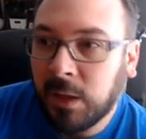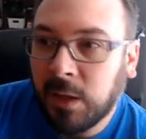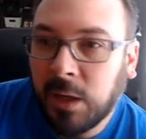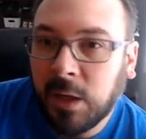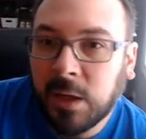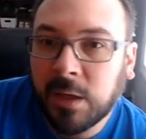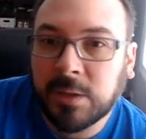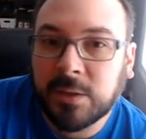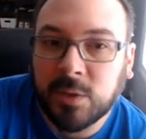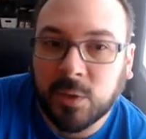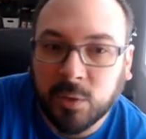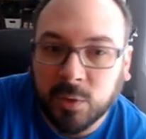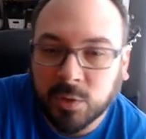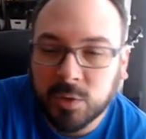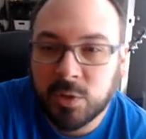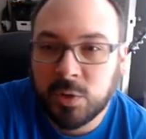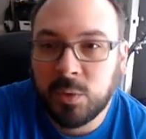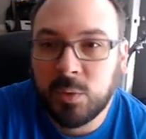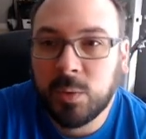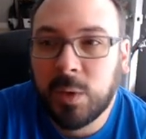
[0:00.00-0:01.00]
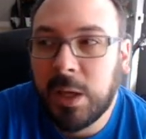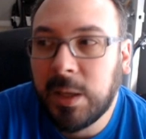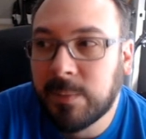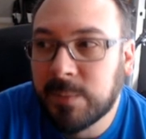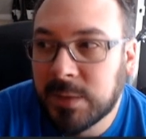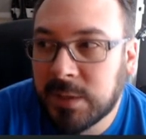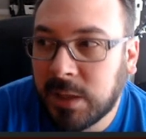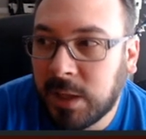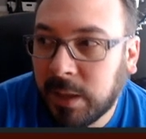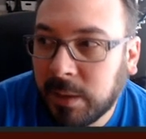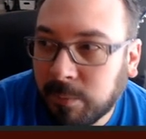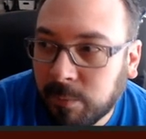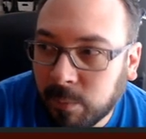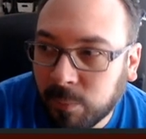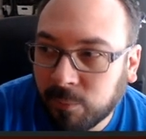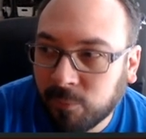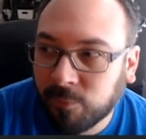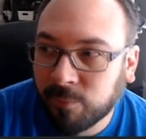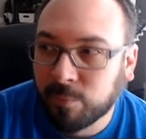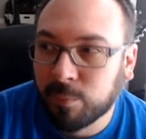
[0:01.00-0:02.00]
So there's two games that I
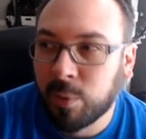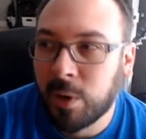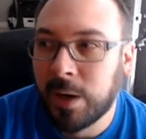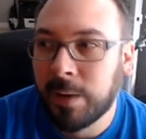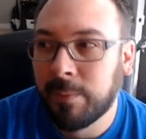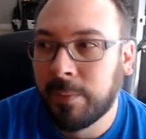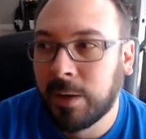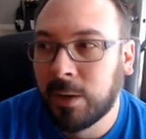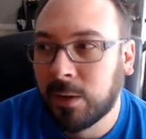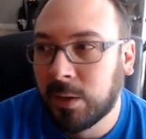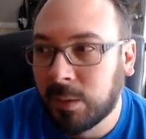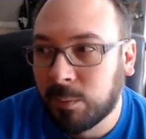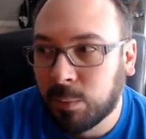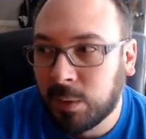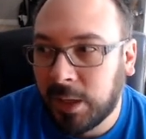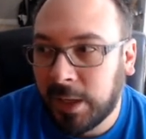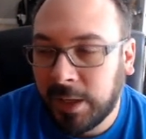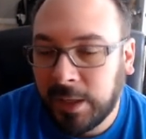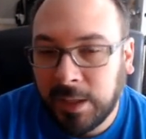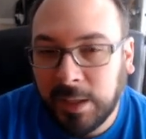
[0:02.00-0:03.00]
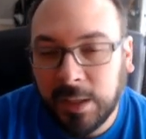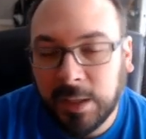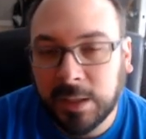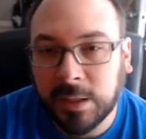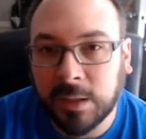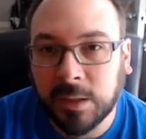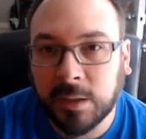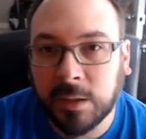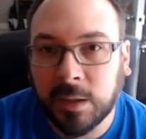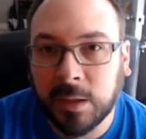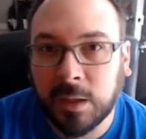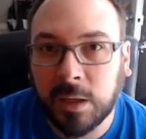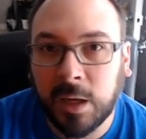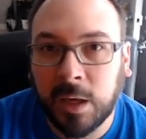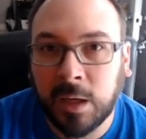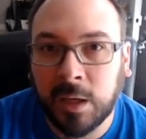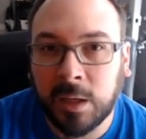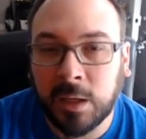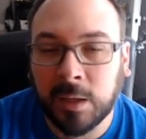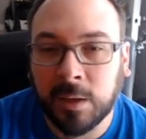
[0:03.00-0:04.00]
primarily play, and
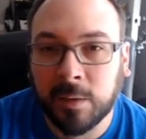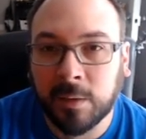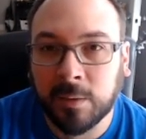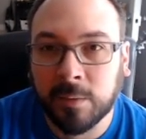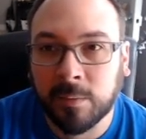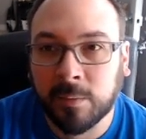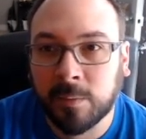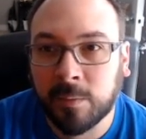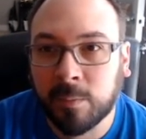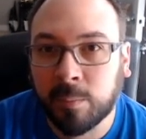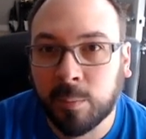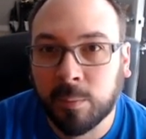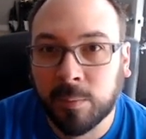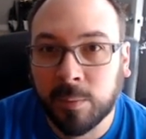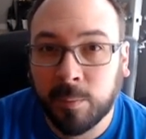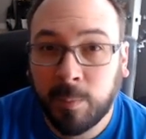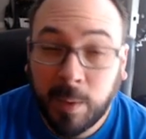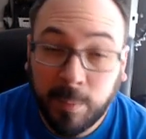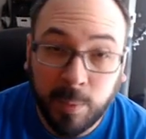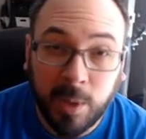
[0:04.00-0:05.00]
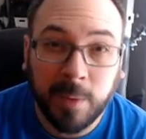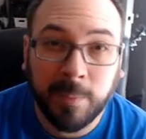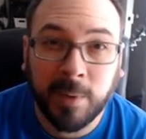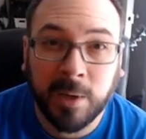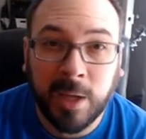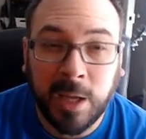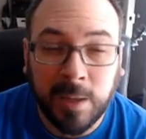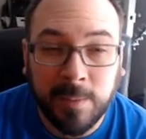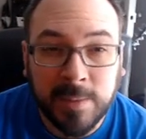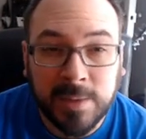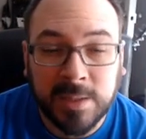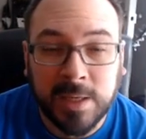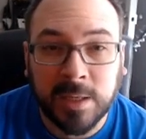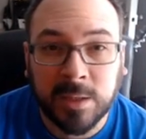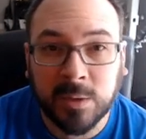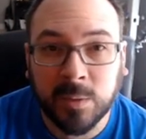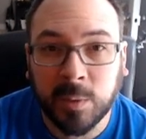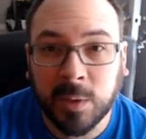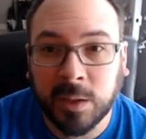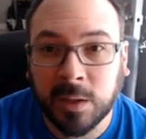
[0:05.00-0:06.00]
my primary game is
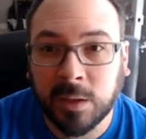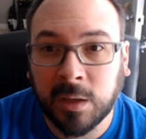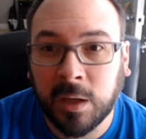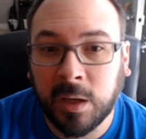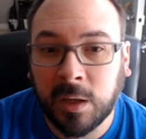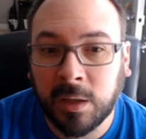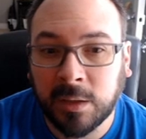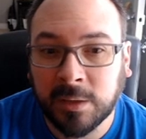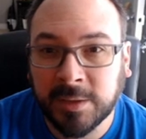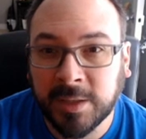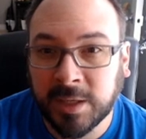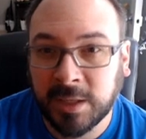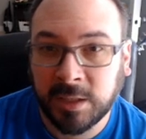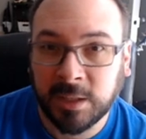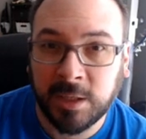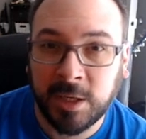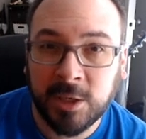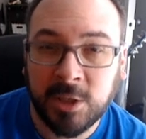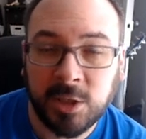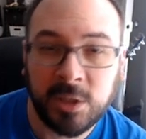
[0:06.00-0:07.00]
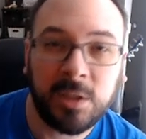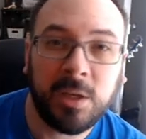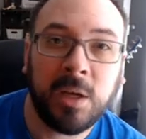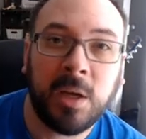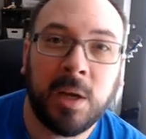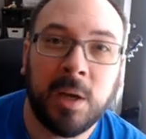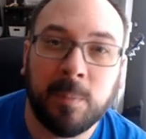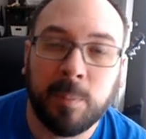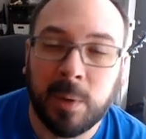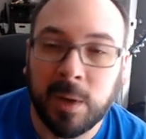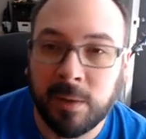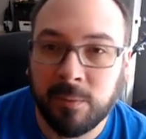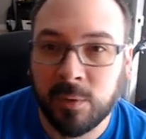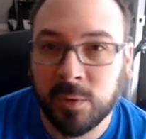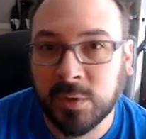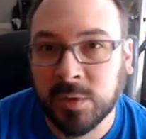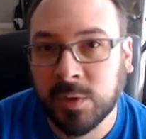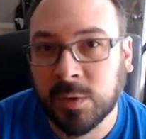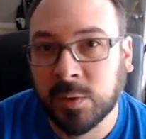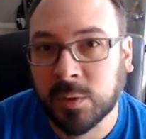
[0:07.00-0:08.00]
Xwing 2nd edition, but I've
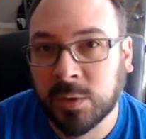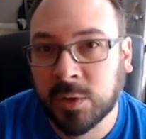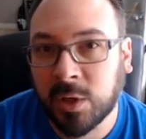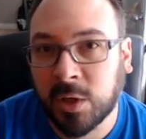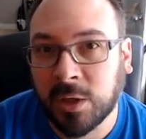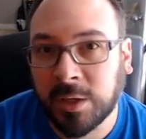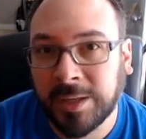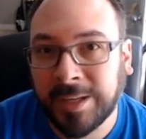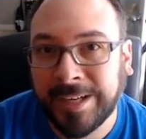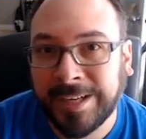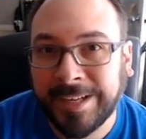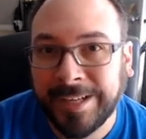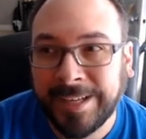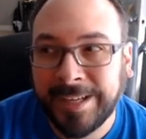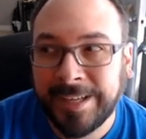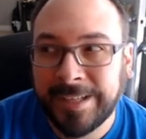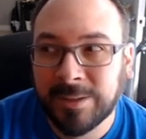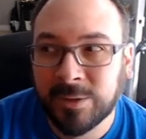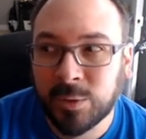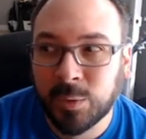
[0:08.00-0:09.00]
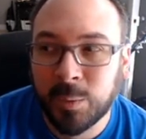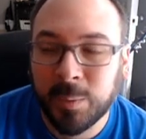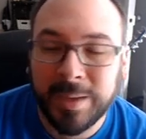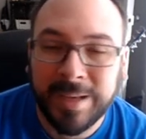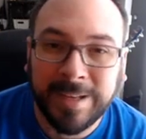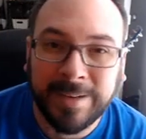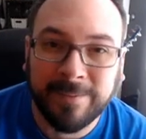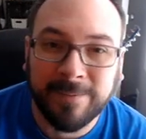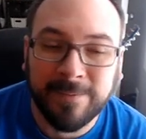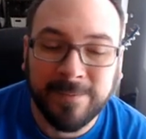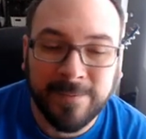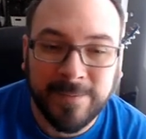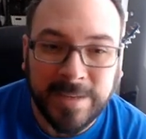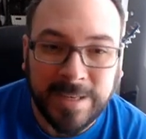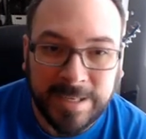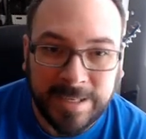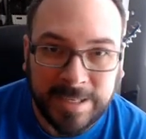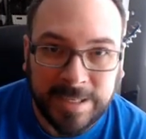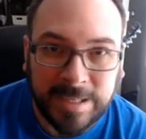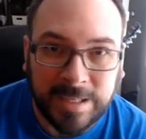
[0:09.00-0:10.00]
also started getting into
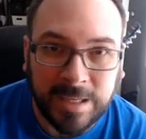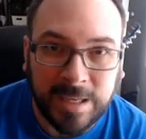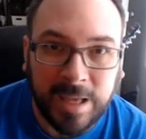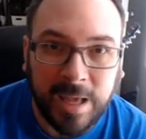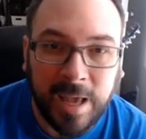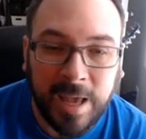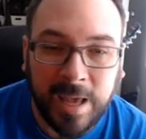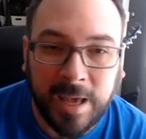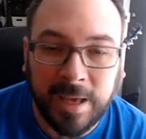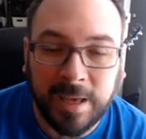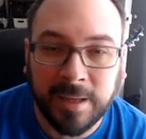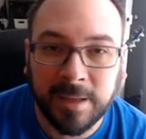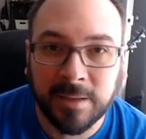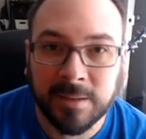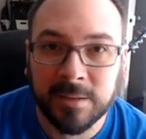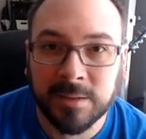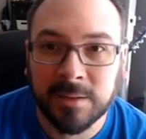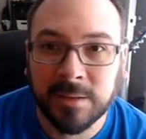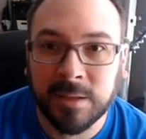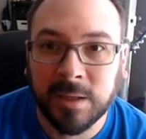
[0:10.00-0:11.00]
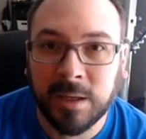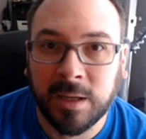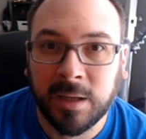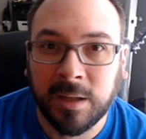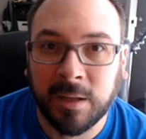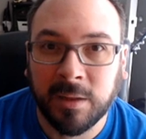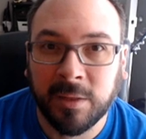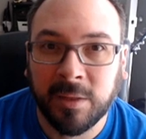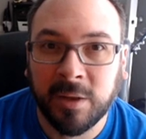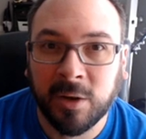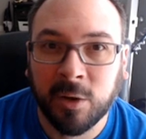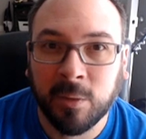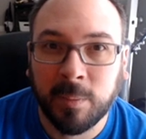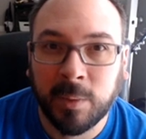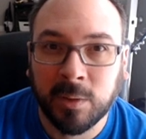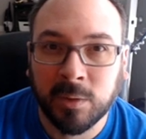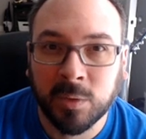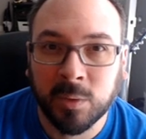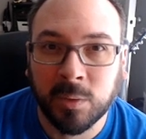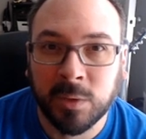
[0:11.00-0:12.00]
Infinity, and they're
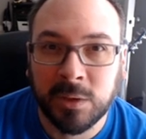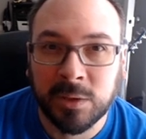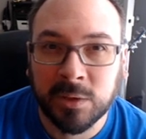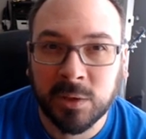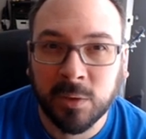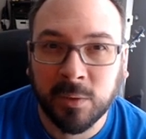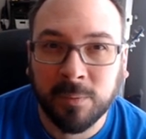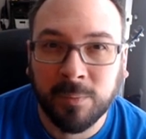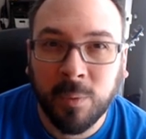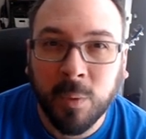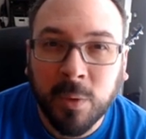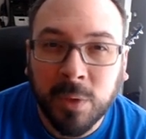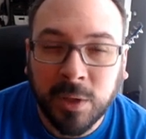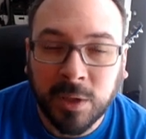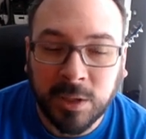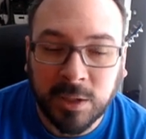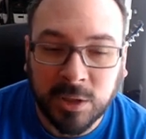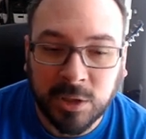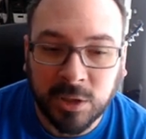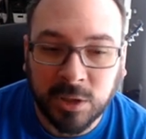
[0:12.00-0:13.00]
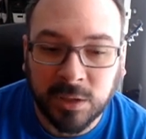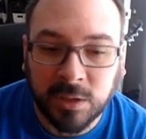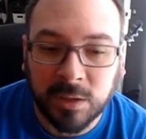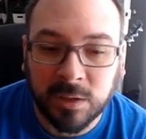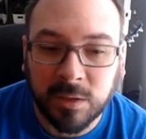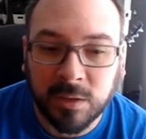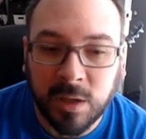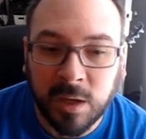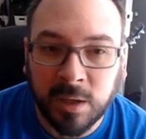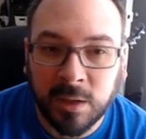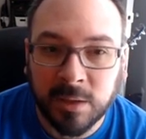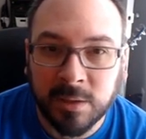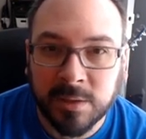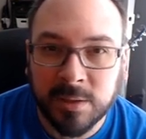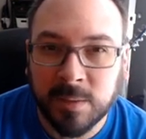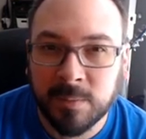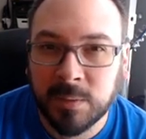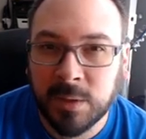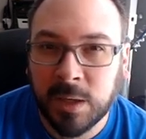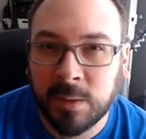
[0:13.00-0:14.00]
about to release their 4th edition
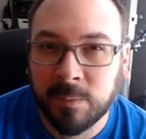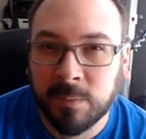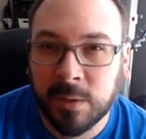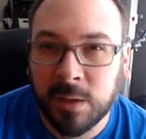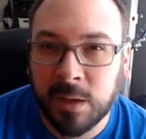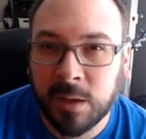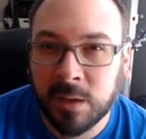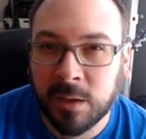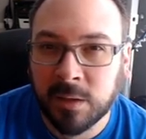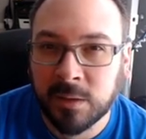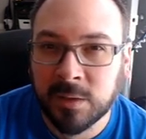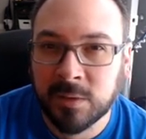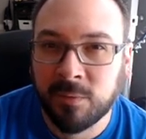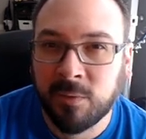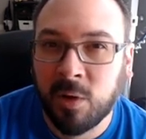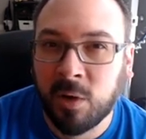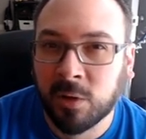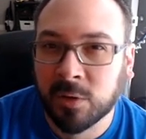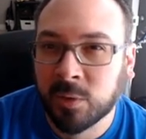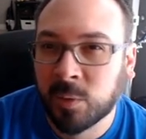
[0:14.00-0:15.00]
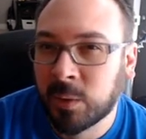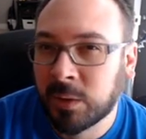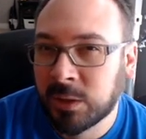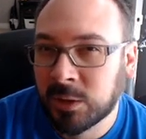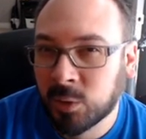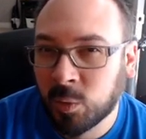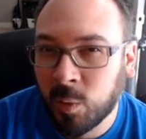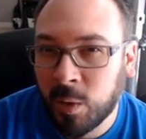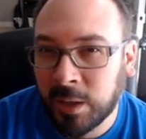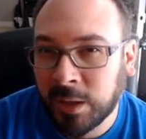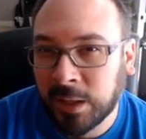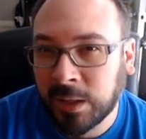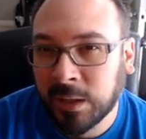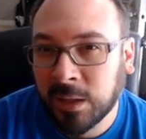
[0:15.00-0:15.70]
sometime this fall 2020.